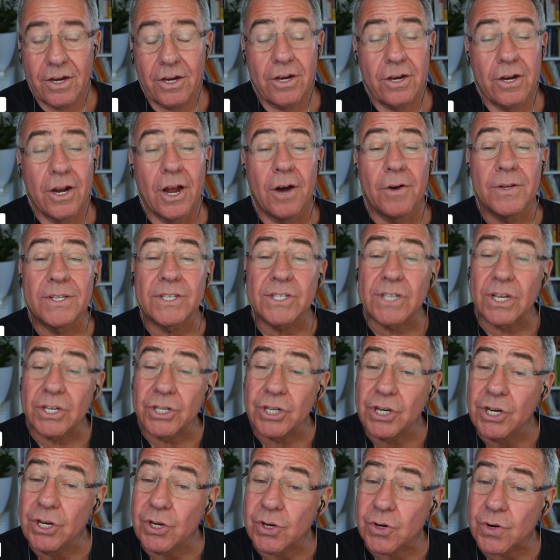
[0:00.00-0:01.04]
It's
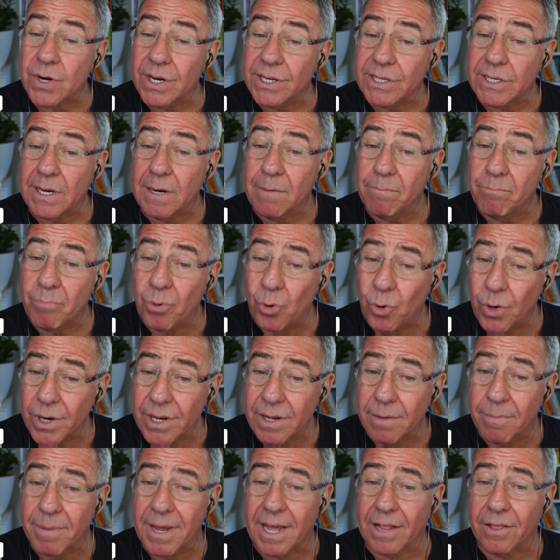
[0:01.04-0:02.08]
such an interesting
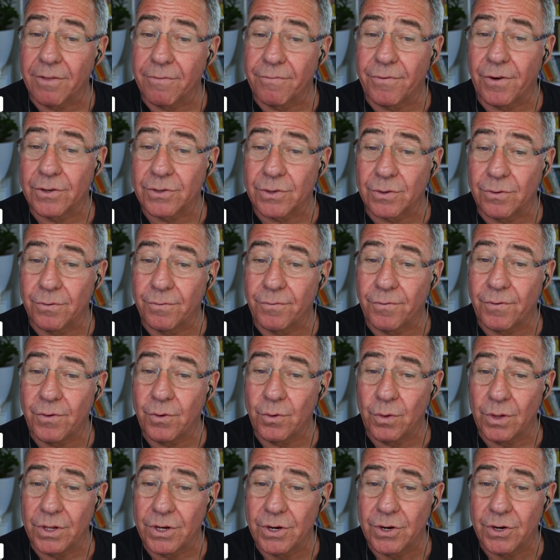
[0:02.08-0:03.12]
point about the fossil
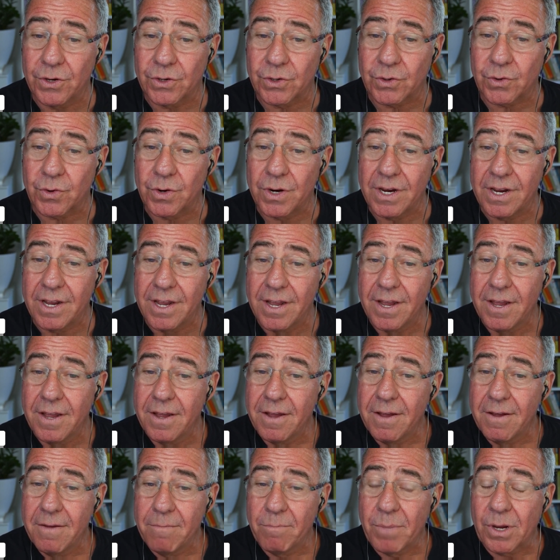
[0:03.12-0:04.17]
fuel industry,
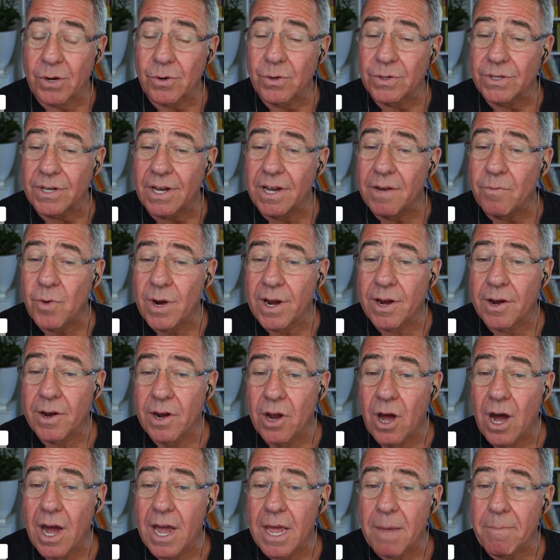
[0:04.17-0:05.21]
because I read
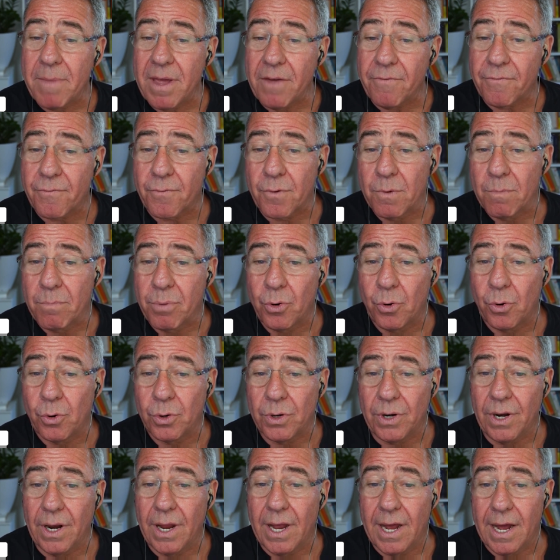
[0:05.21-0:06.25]
an IMF
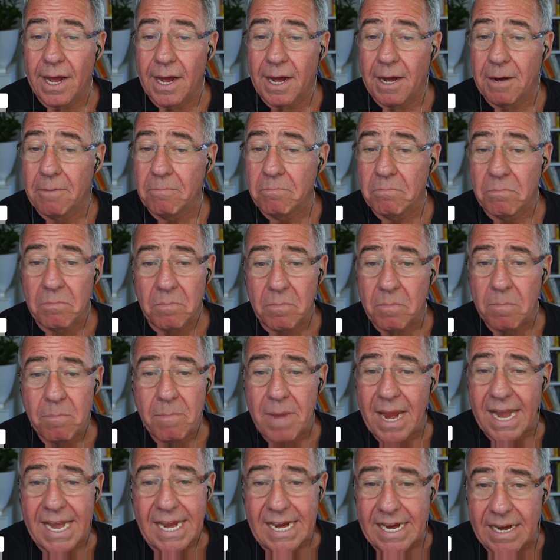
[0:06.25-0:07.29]
report
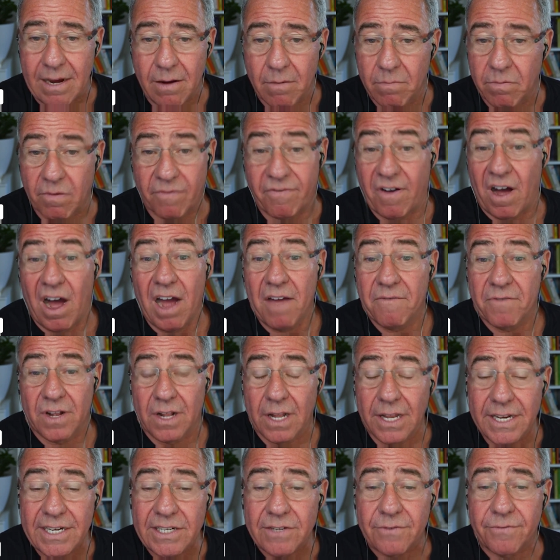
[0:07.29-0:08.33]

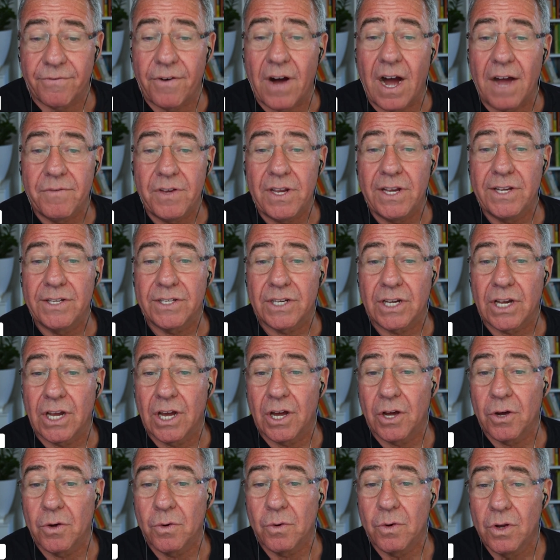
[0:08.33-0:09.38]
at least 5 years
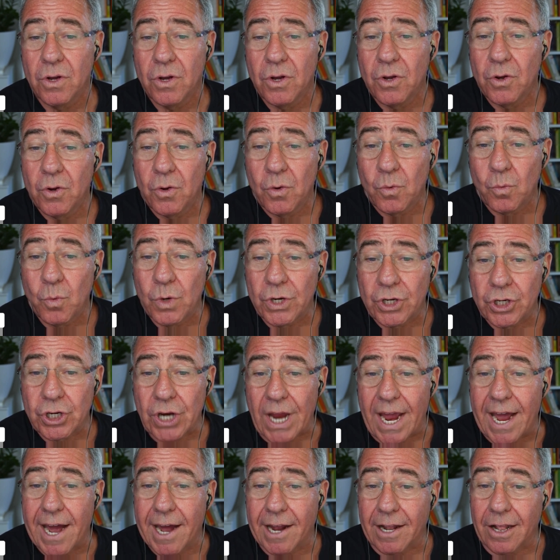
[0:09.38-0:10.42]
ago,
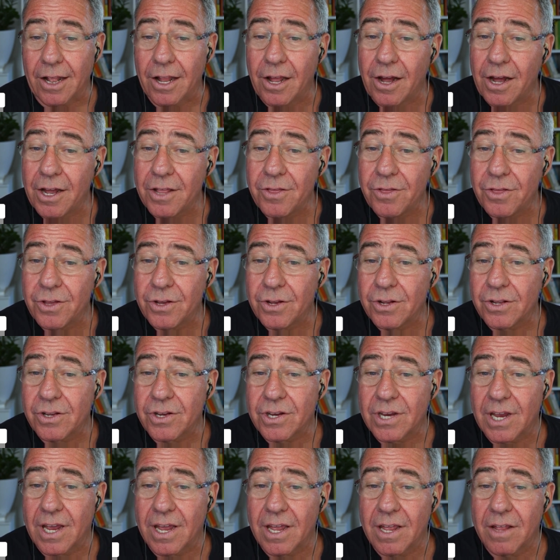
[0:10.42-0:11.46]
which outlined that
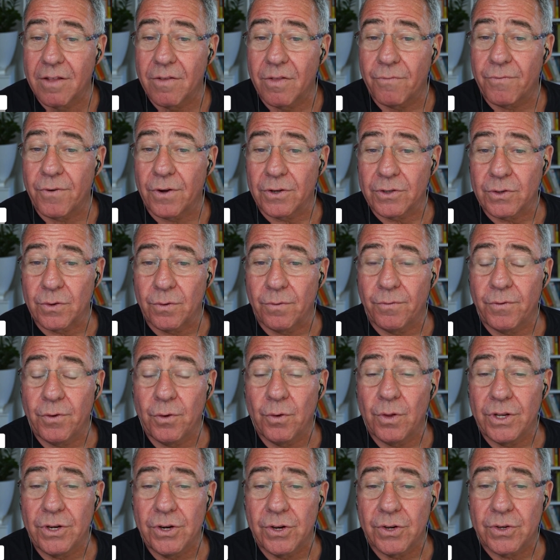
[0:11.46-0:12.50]
the fossil
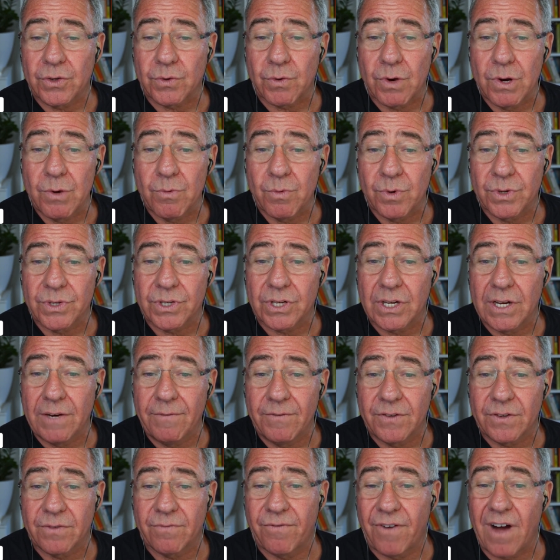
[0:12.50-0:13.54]
fuel industry
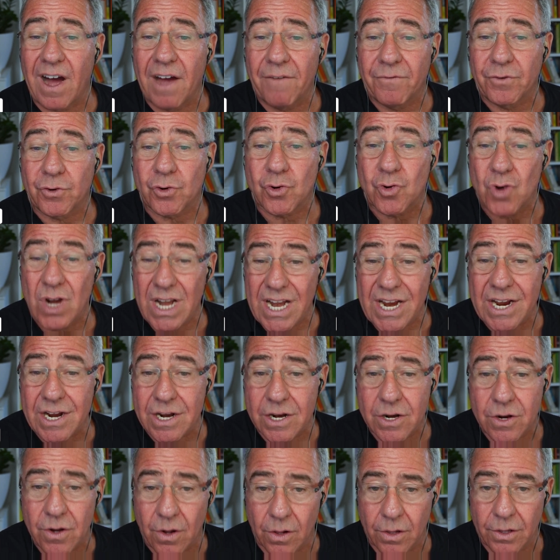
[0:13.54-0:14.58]
receives $5
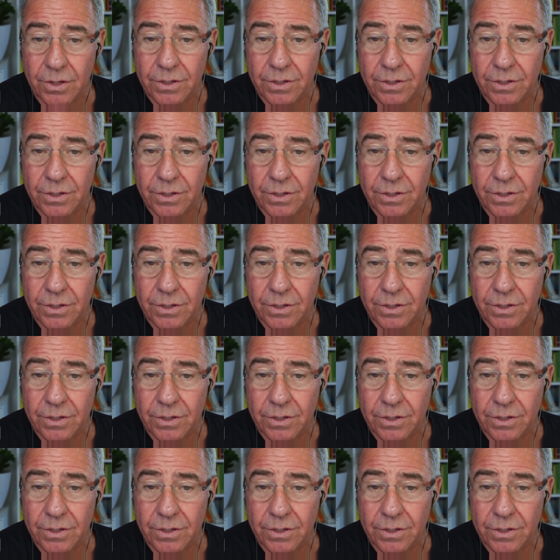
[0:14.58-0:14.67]
trillion